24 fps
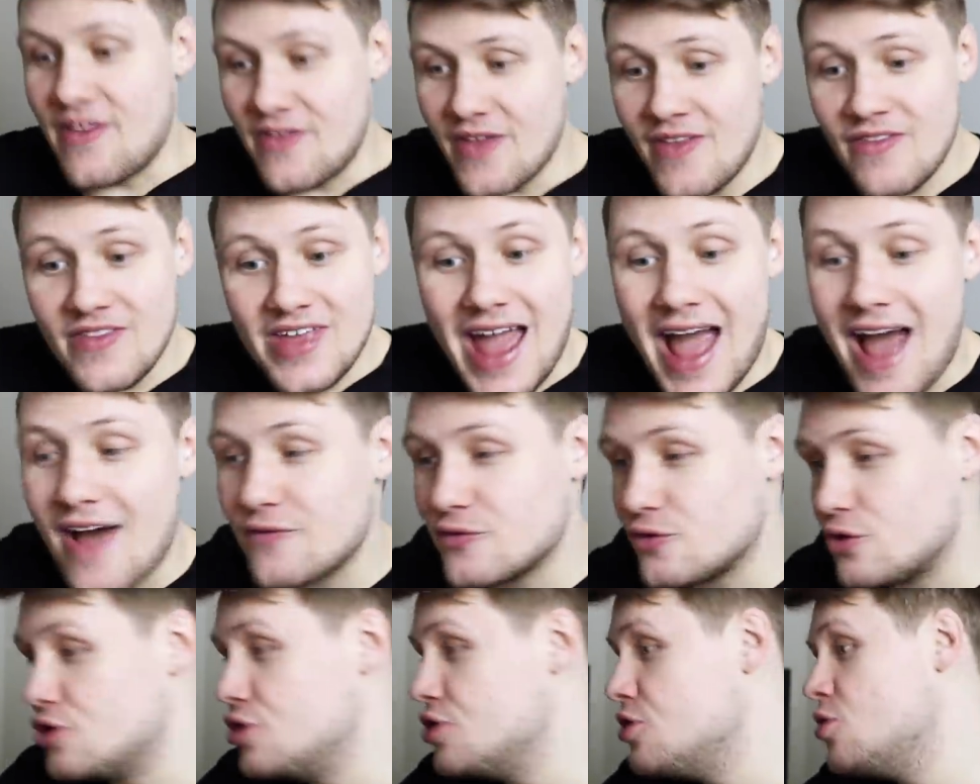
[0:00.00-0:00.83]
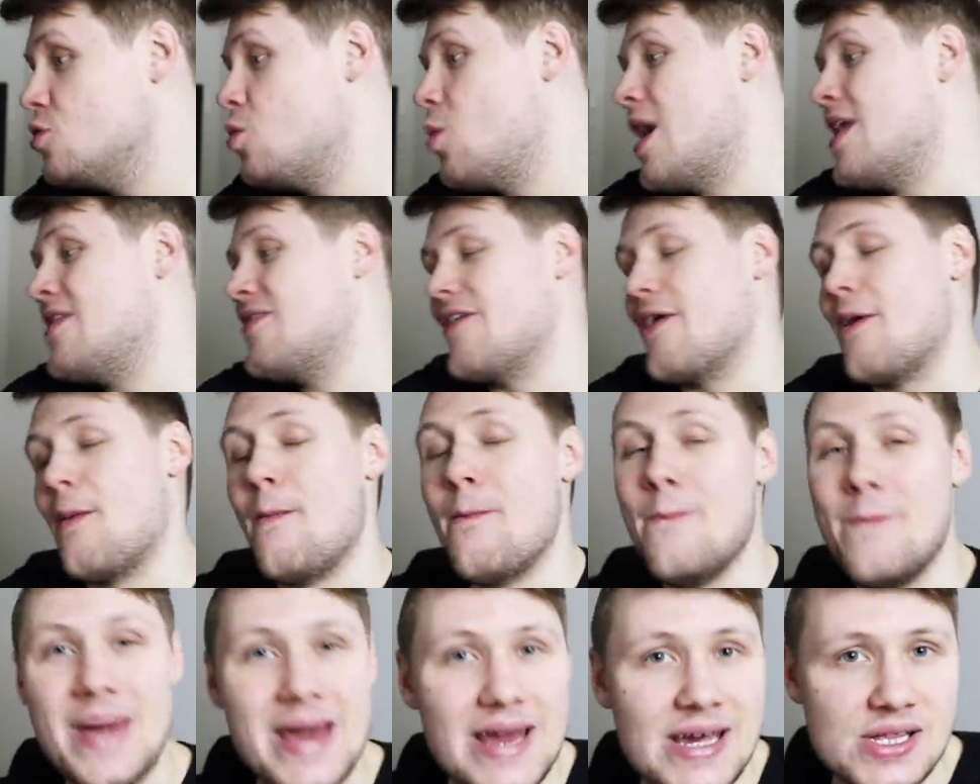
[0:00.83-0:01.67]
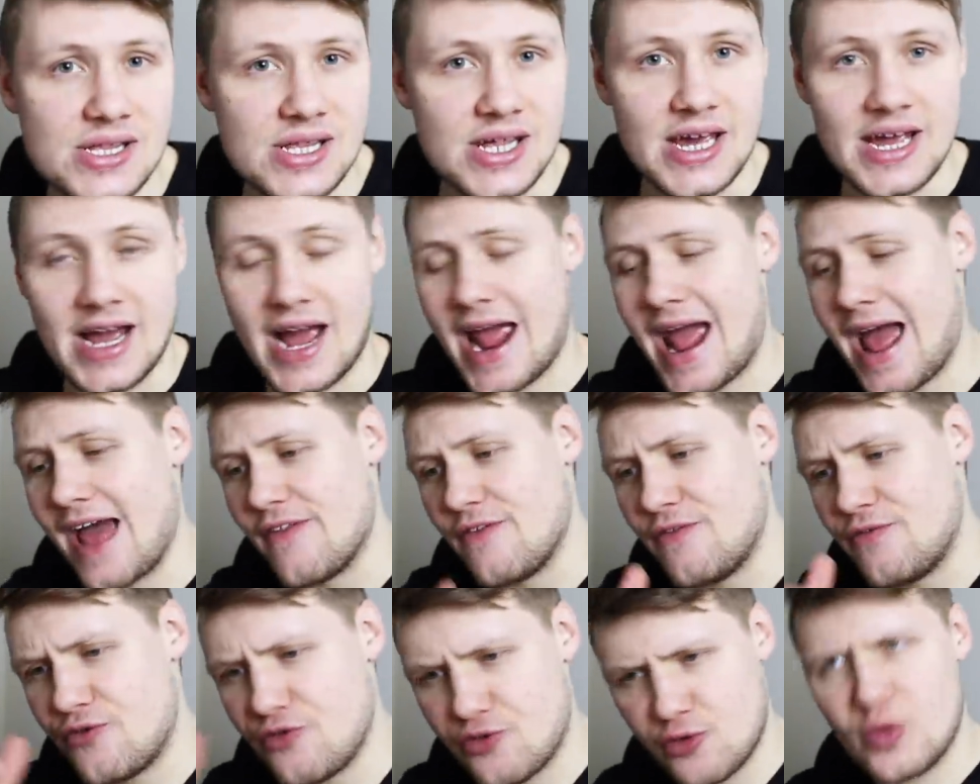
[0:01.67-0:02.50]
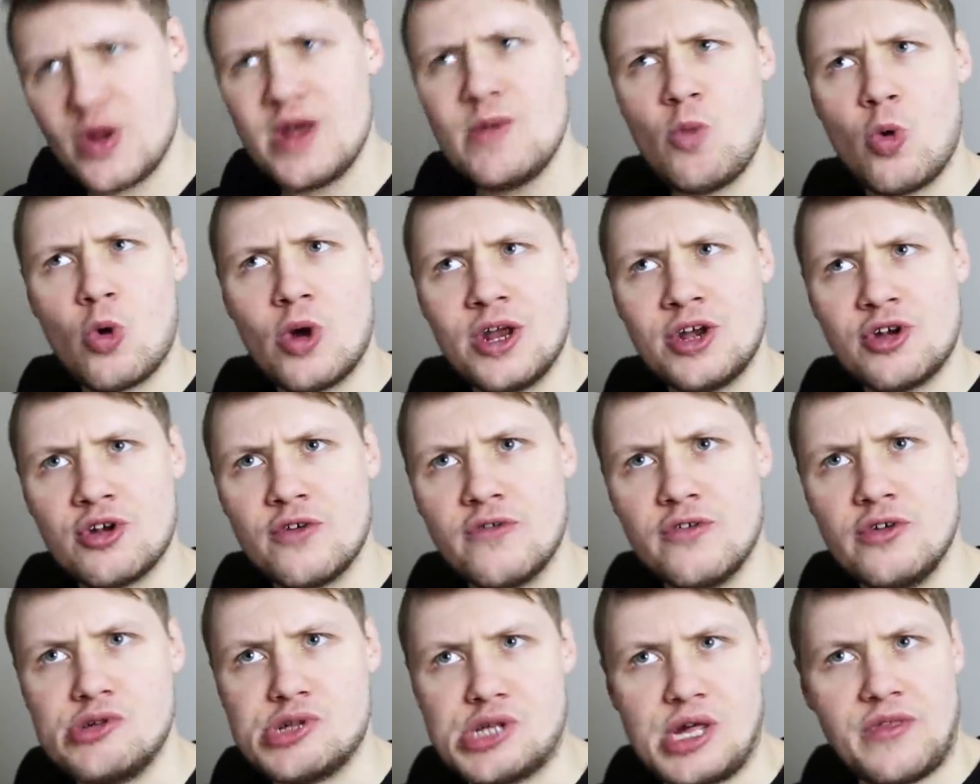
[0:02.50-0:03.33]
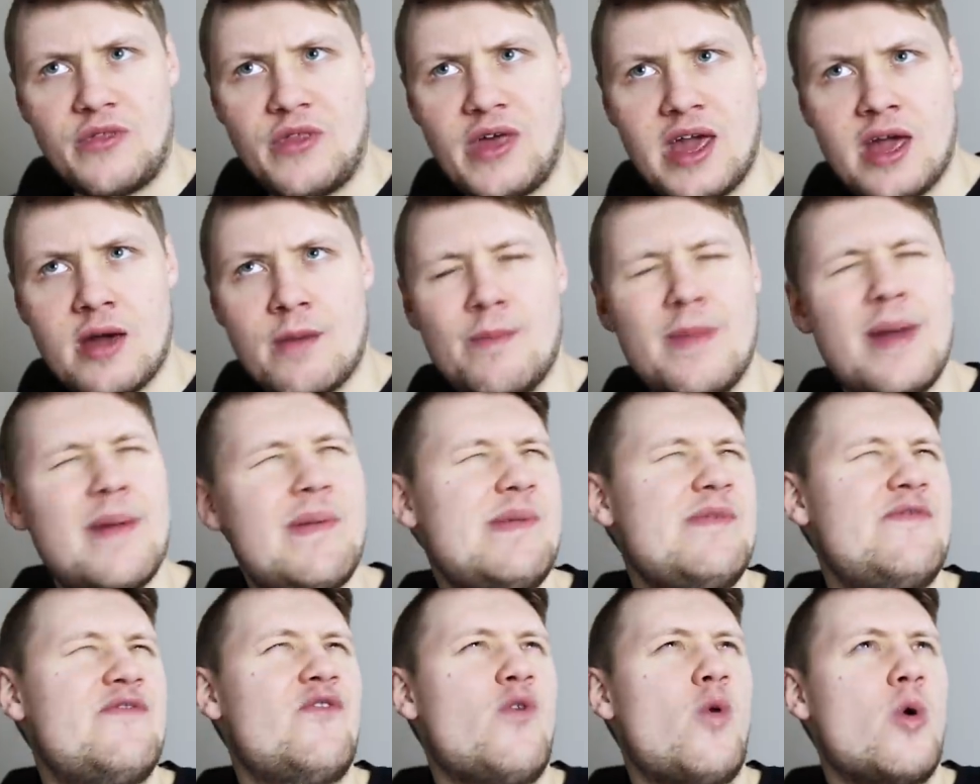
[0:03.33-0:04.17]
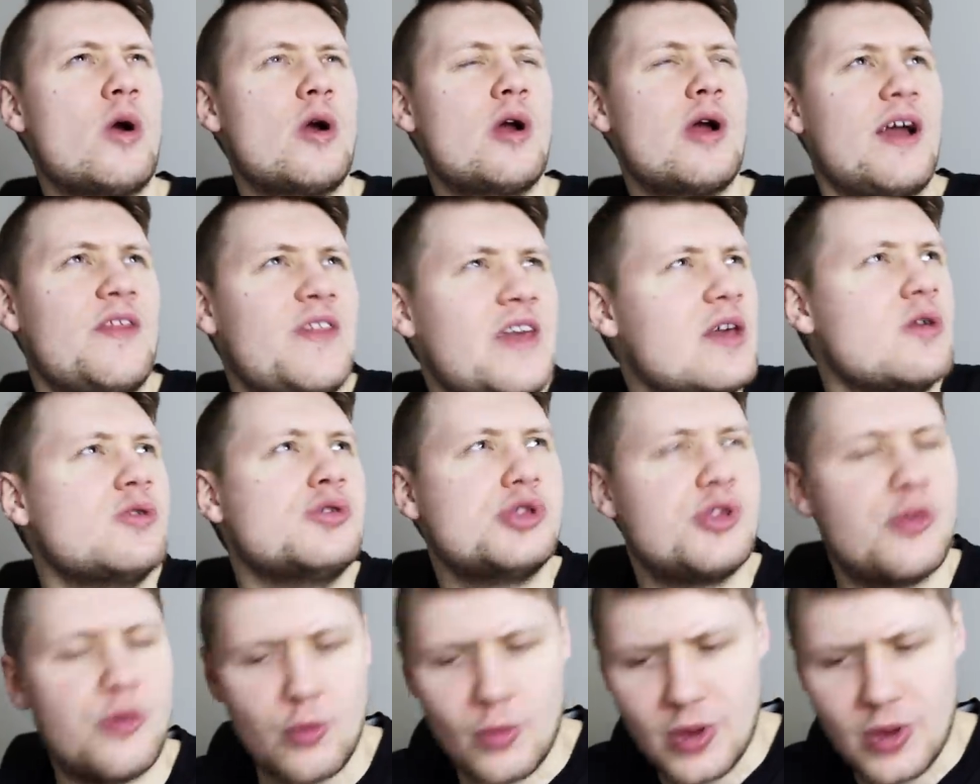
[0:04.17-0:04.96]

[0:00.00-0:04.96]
And then the afternoon went amazing. I had three more interviews, I think, maybe four, I think it was